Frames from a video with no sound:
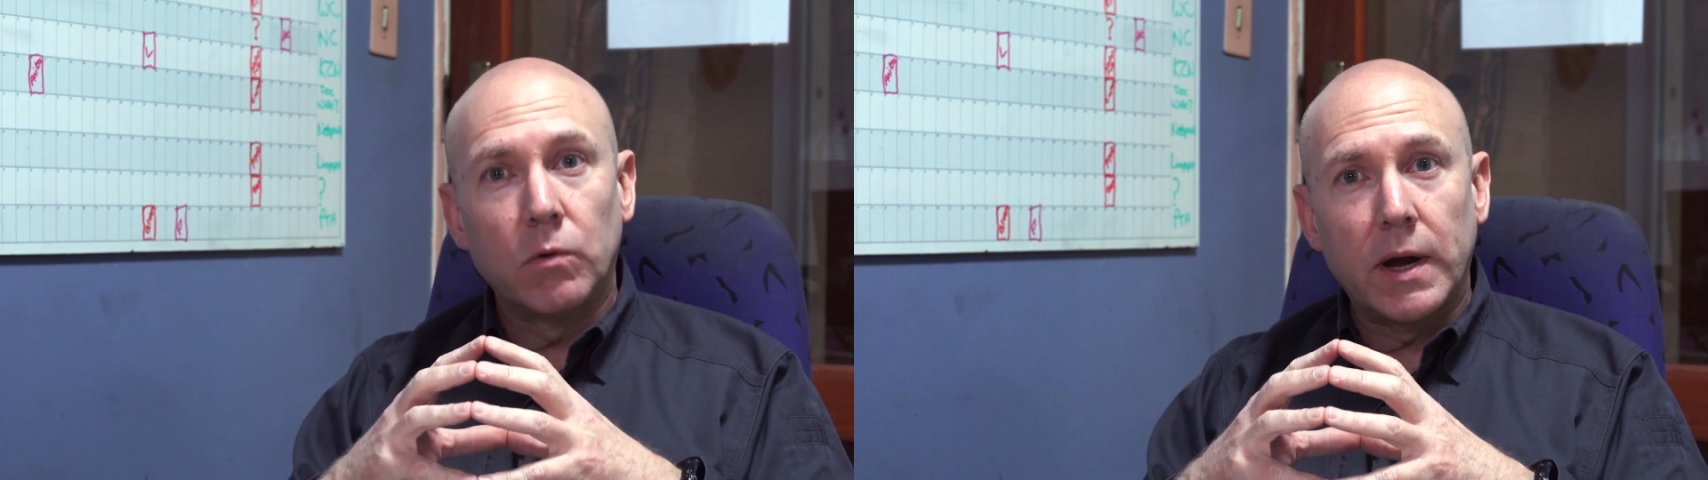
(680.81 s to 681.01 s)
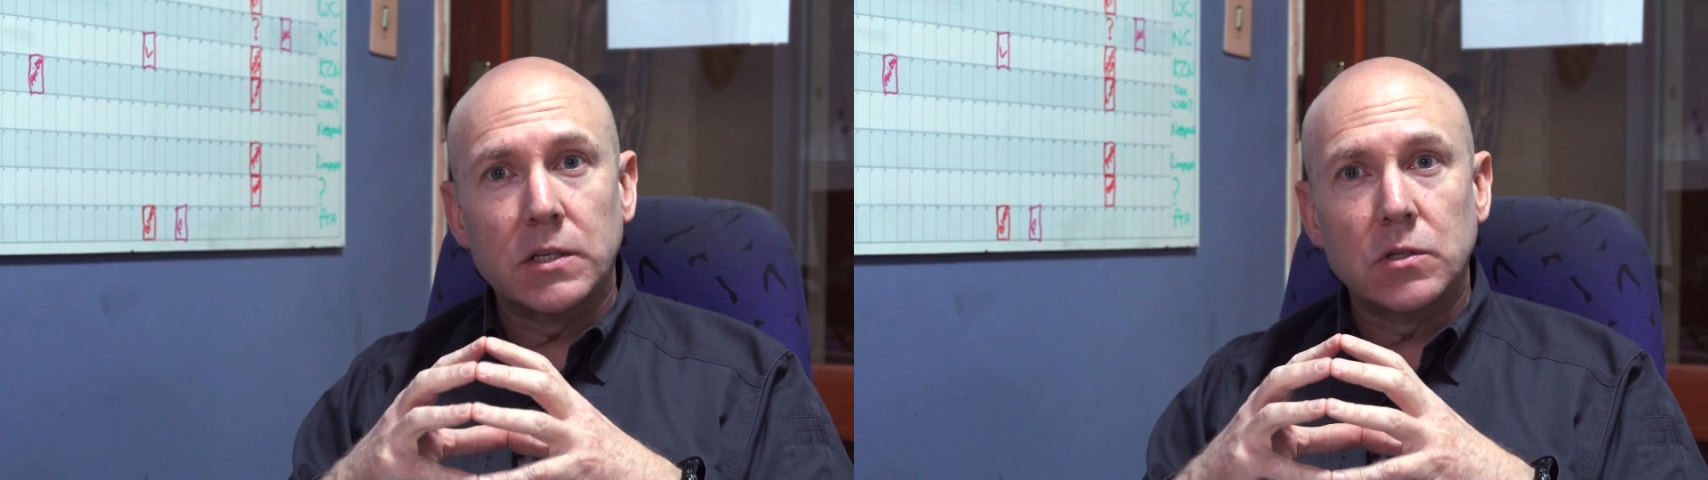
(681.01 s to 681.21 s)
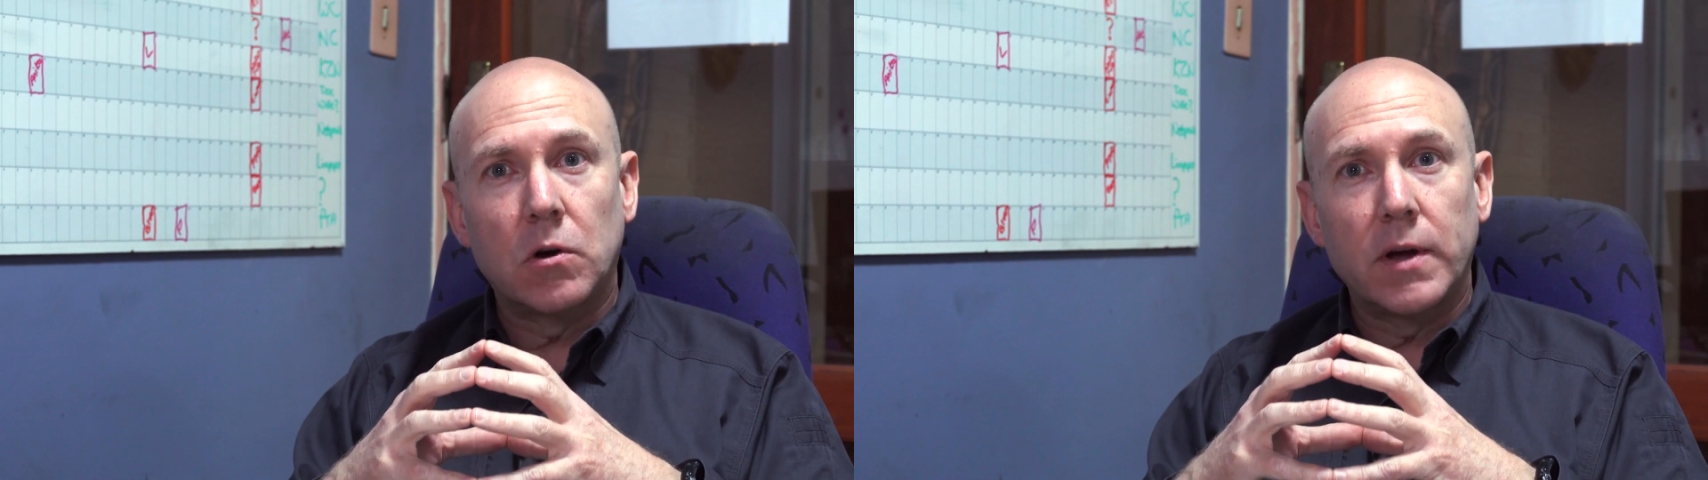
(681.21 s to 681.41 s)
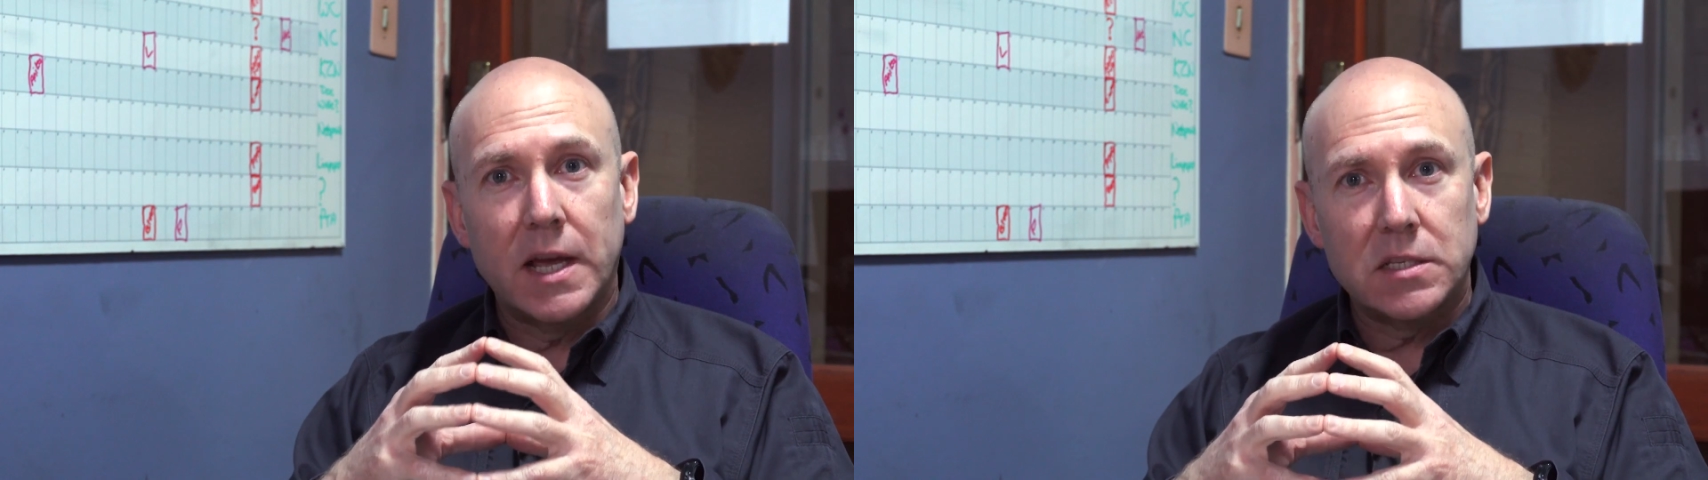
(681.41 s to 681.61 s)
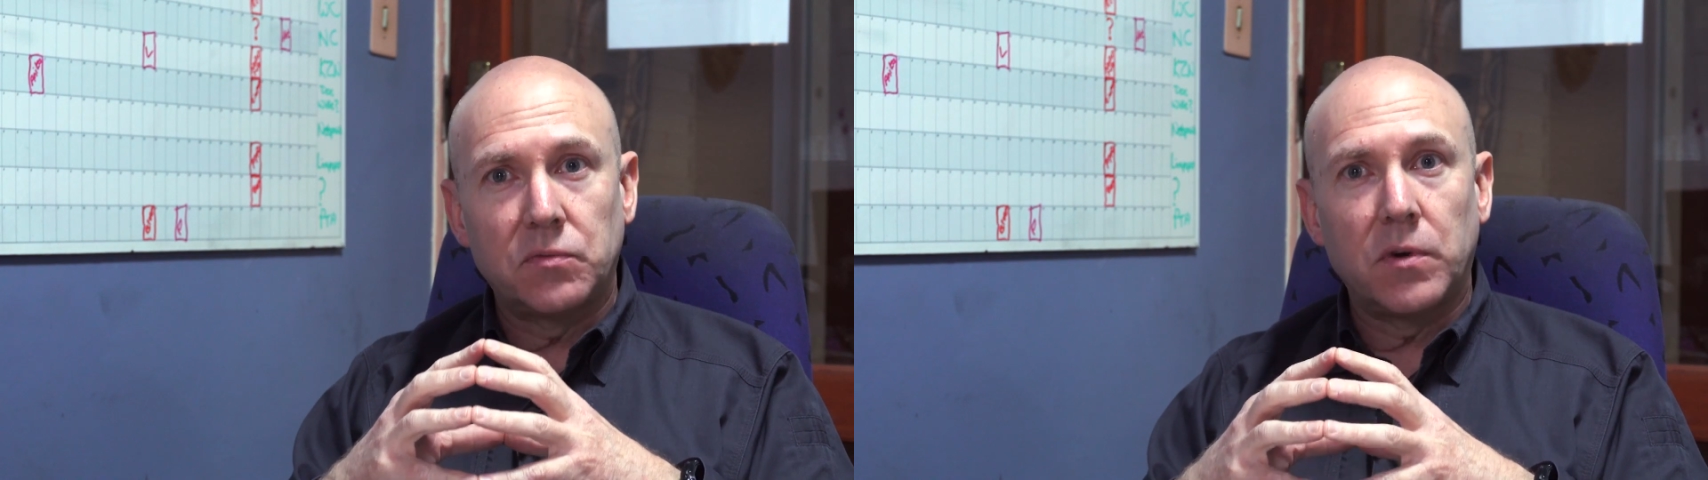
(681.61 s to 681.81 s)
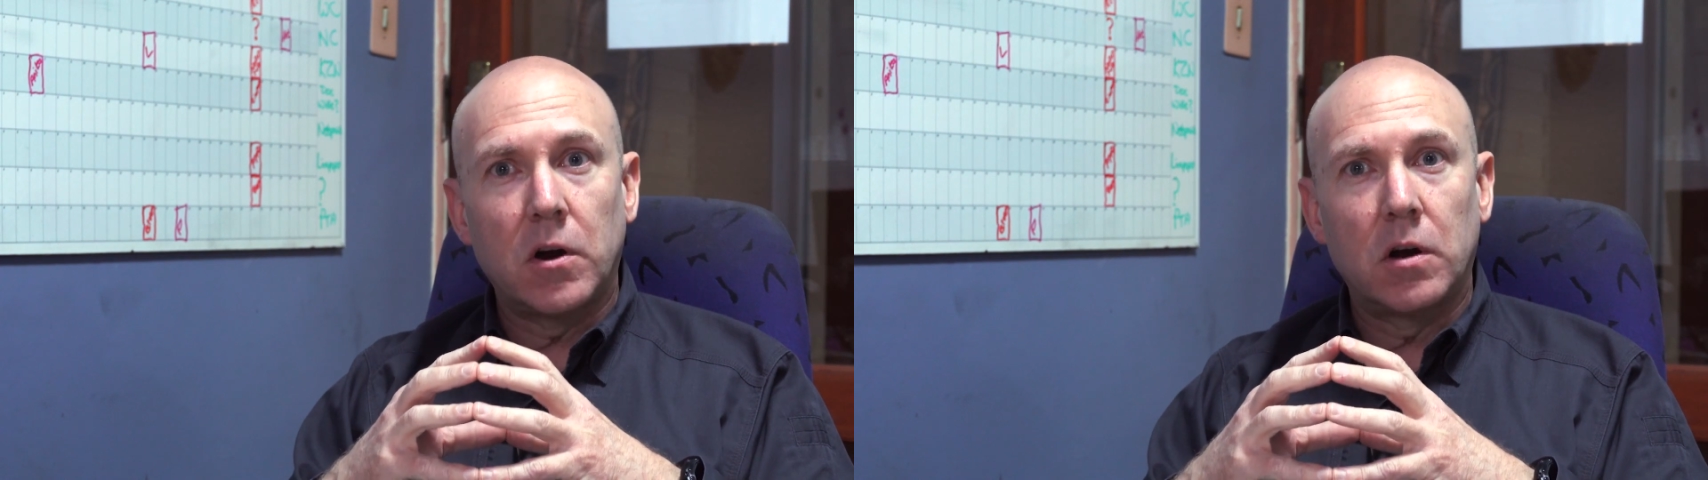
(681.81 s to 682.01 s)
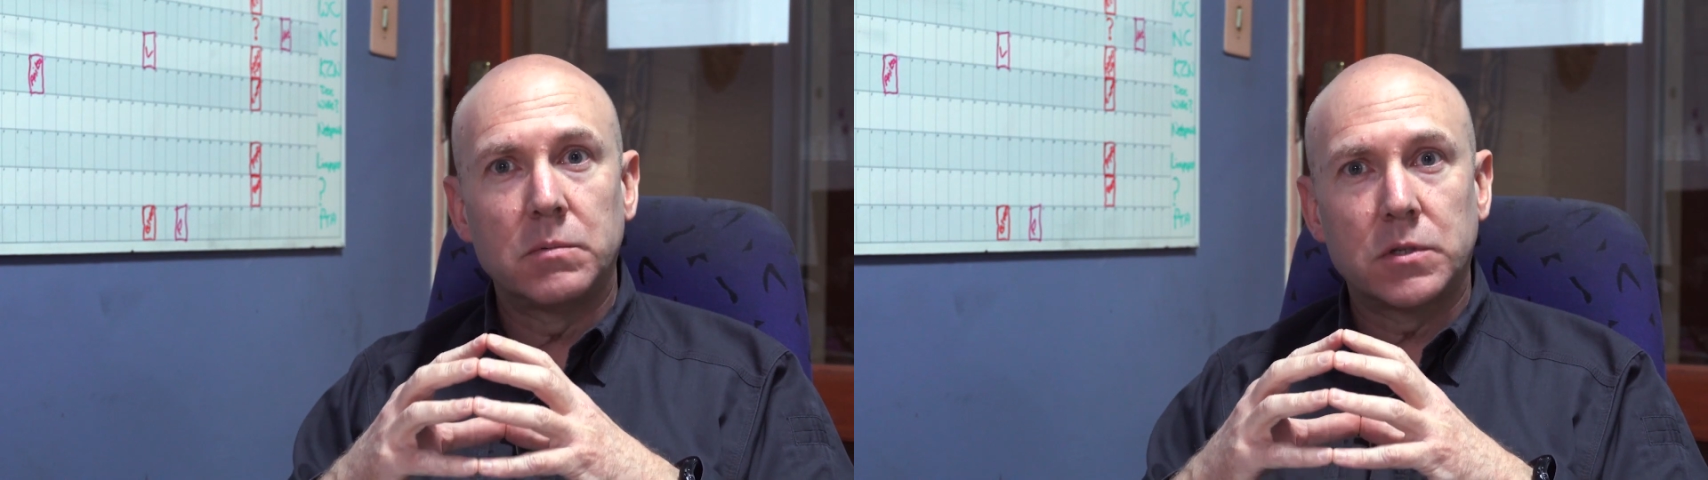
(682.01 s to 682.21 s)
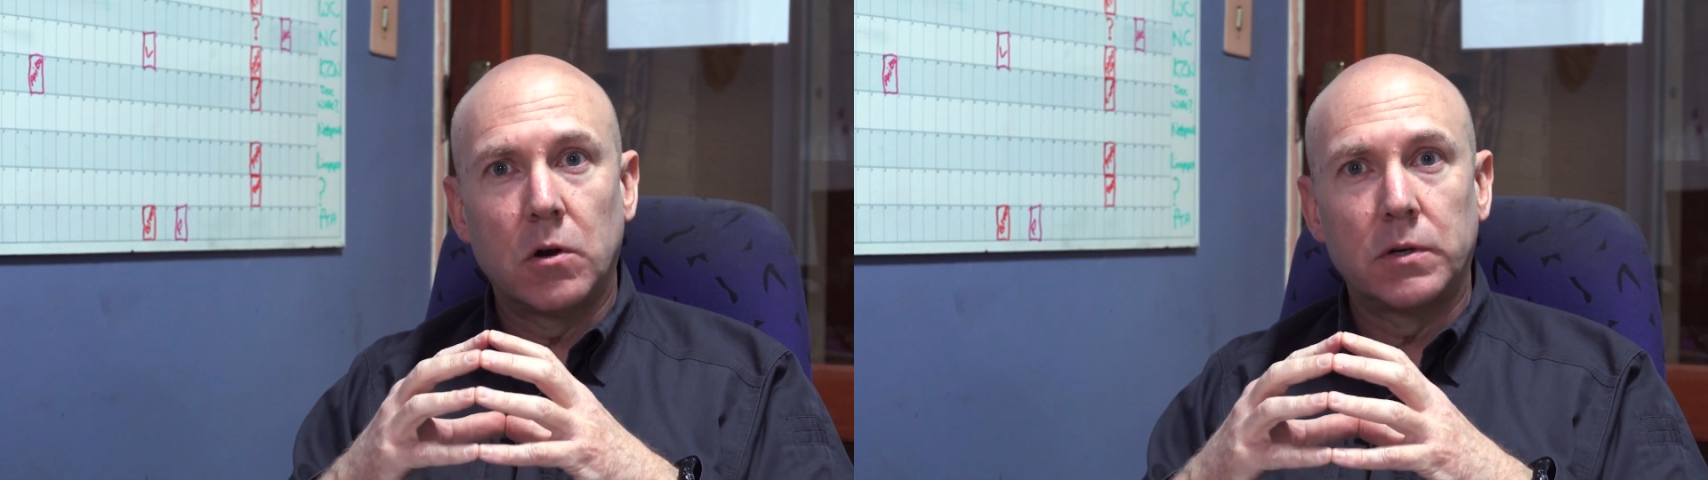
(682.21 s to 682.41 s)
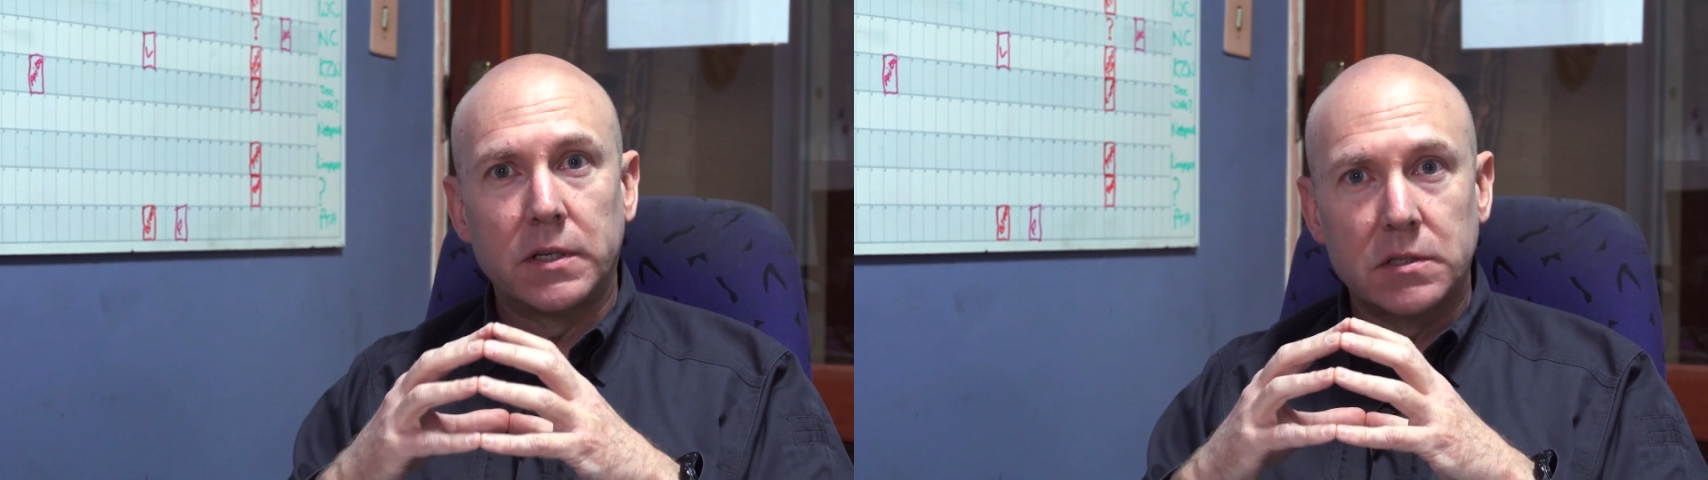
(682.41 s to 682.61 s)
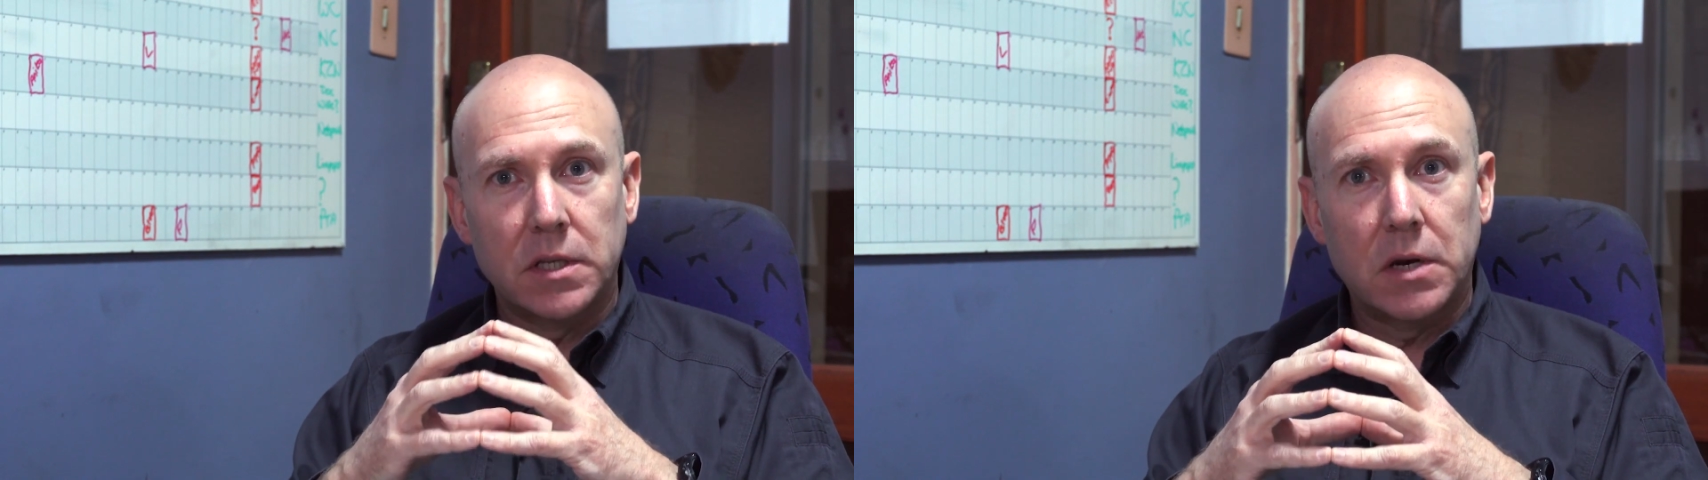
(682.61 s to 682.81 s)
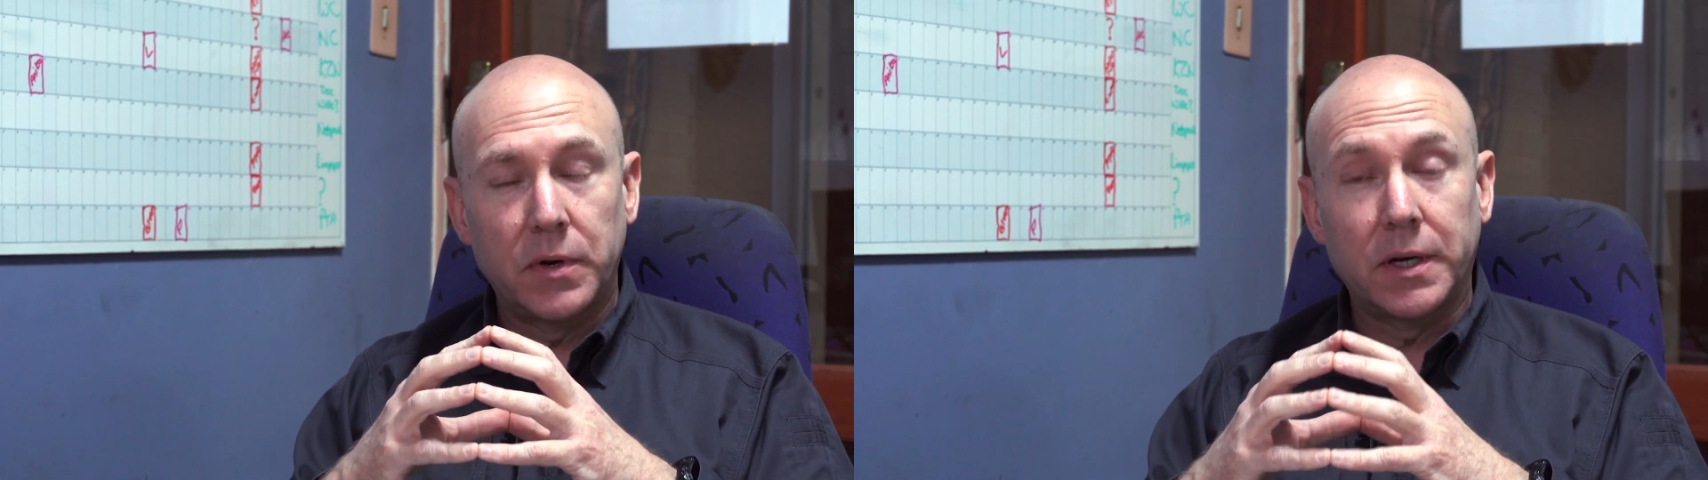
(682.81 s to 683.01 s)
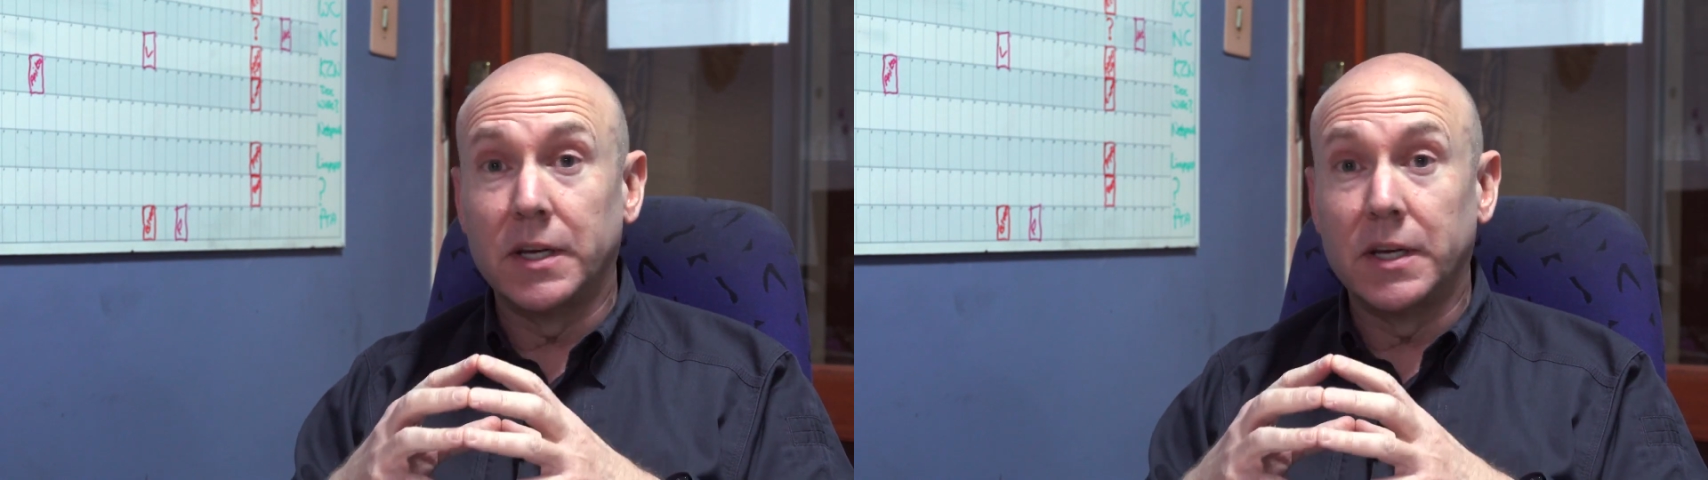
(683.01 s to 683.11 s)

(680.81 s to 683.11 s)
rights are as a firearms owner in South Africa,